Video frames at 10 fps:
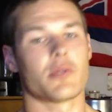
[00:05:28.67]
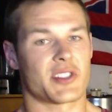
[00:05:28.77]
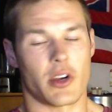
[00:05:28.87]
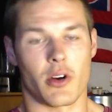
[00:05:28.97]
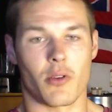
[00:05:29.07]

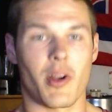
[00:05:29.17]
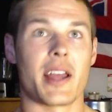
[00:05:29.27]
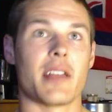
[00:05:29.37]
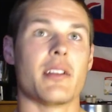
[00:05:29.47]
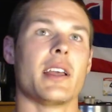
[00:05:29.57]
So,
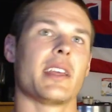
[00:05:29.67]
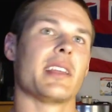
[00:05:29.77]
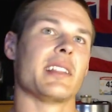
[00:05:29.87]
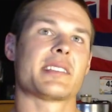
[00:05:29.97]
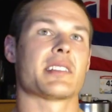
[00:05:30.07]
right,
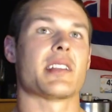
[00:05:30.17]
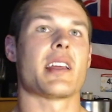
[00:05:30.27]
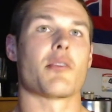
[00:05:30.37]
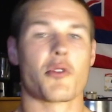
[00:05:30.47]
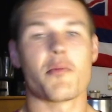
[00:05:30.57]
he listed
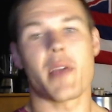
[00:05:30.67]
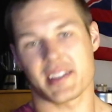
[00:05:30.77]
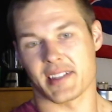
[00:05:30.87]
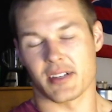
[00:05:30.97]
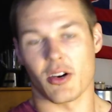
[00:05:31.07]
a
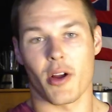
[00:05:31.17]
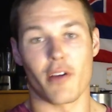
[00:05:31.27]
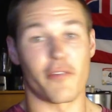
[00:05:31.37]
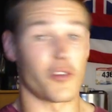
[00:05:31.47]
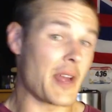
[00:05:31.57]
roommate
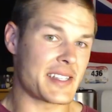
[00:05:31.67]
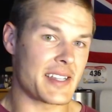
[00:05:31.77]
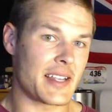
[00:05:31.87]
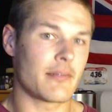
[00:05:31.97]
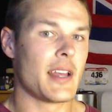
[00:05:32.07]
scenario for
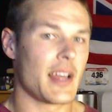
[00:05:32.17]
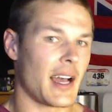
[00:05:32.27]
renting.